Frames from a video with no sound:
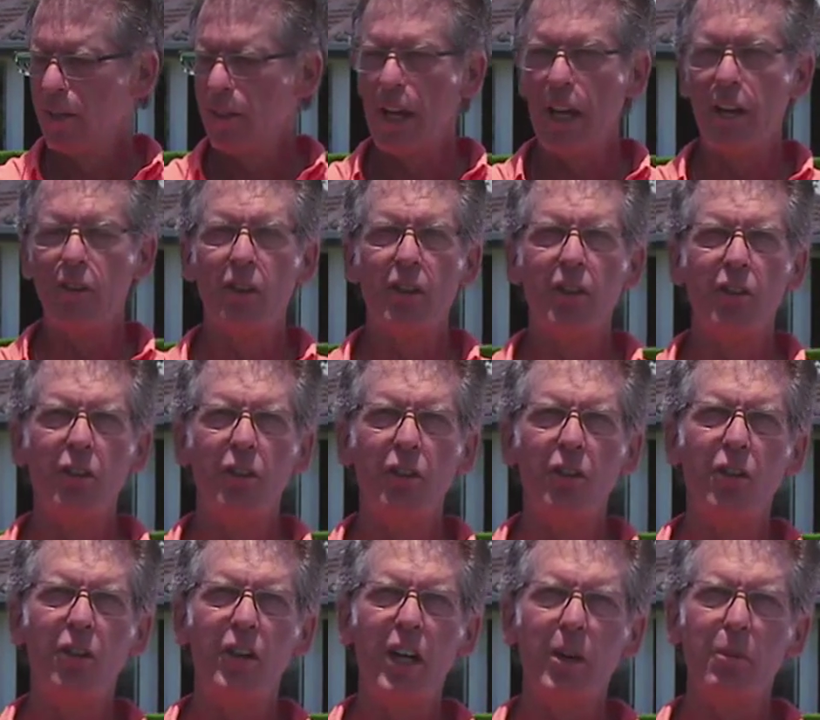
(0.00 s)
that you
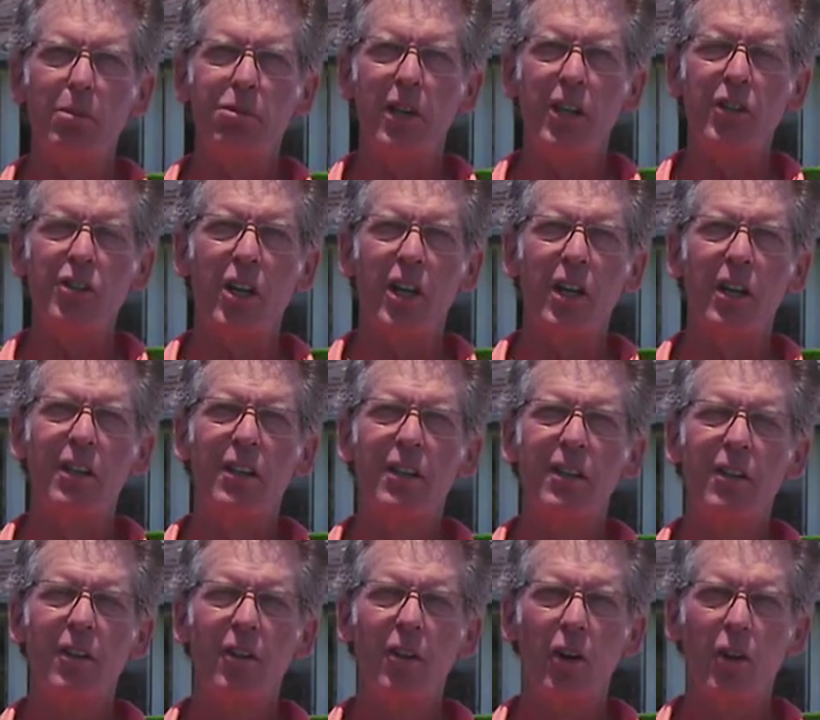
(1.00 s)
do get pressure
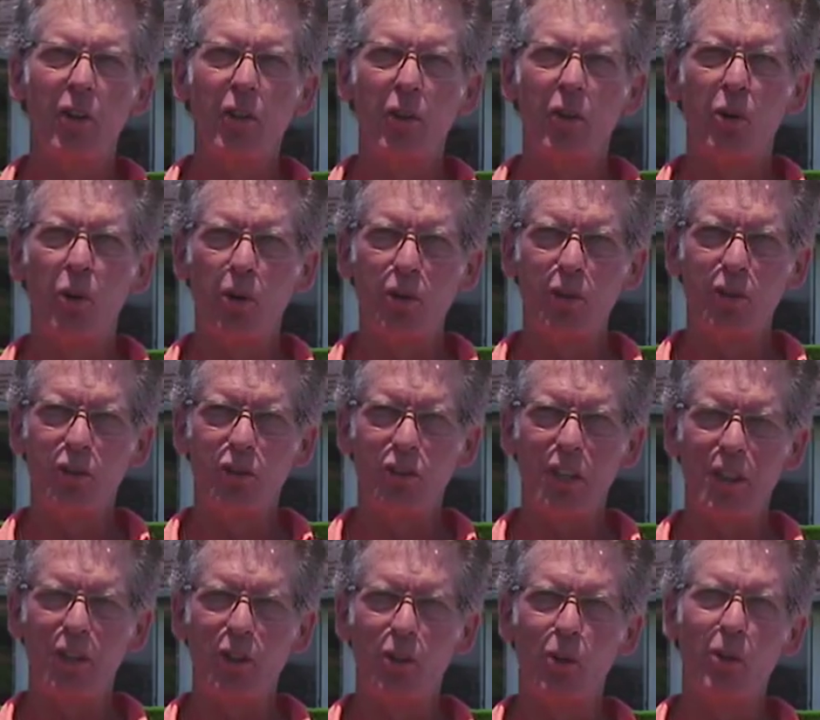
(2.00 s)
on the hook to
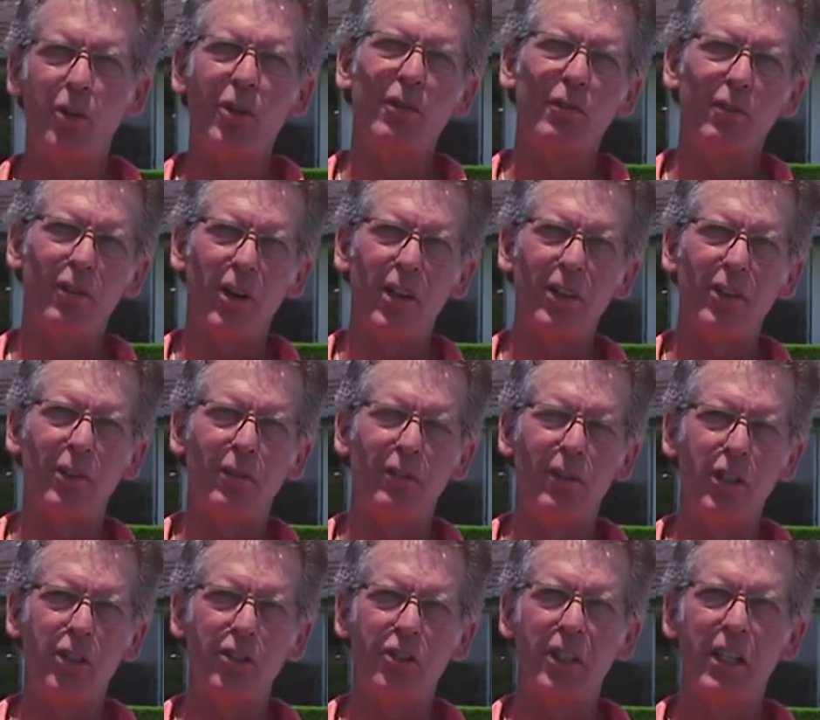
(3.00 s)
set the hook and fight the
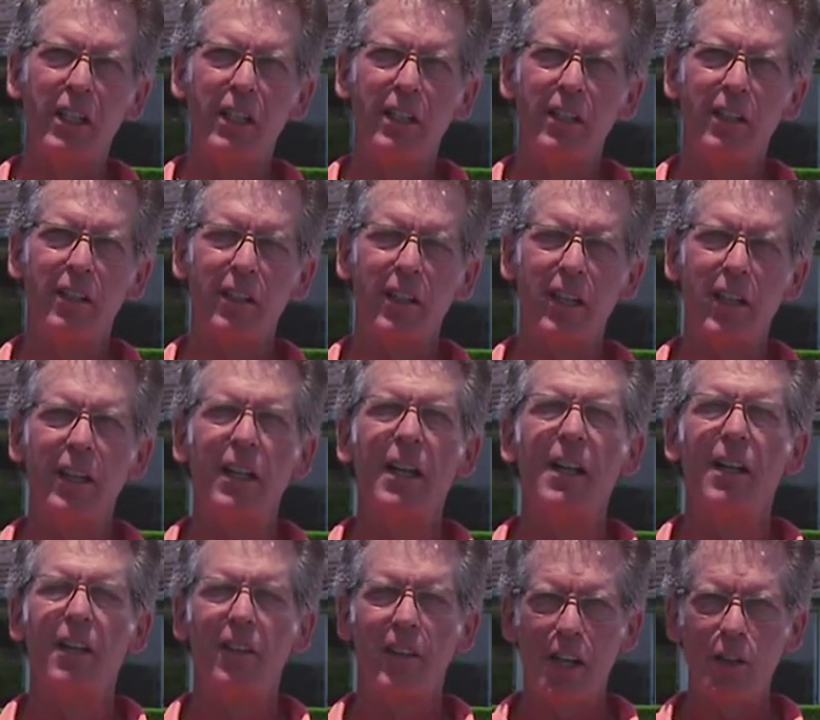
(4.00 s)
fish. That's why
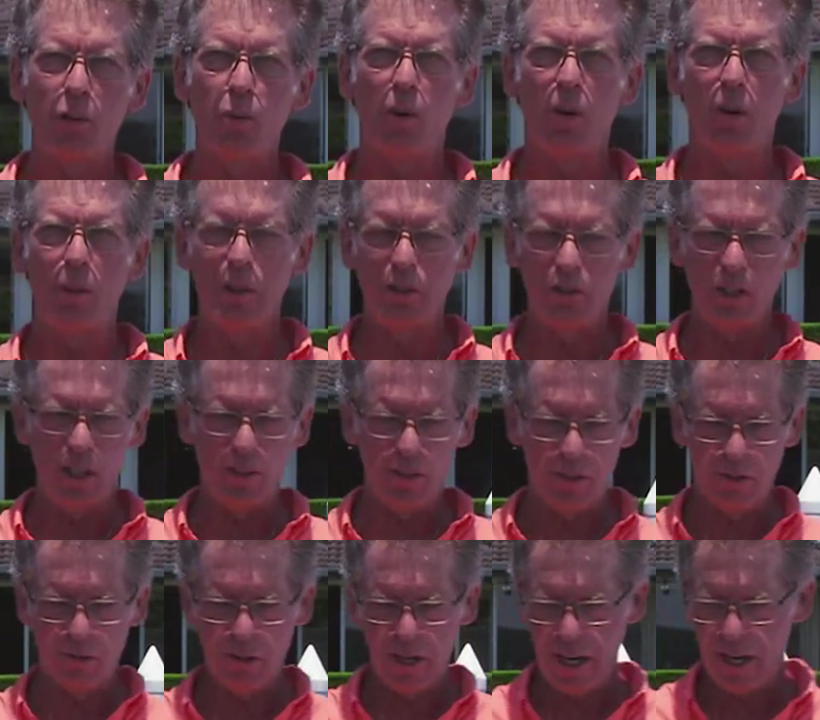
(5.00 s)
we set the drag
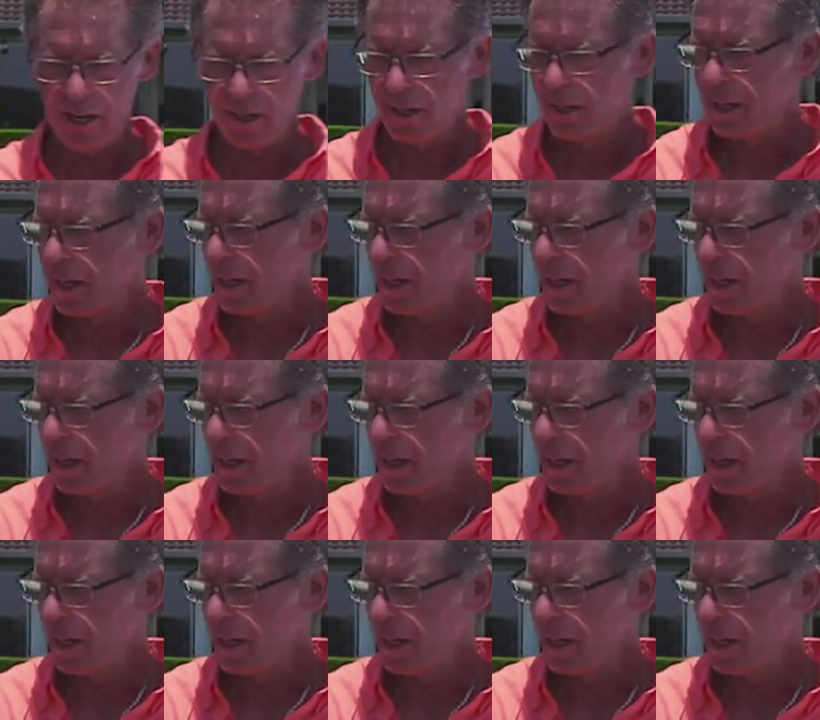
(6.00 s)
at 1/3 the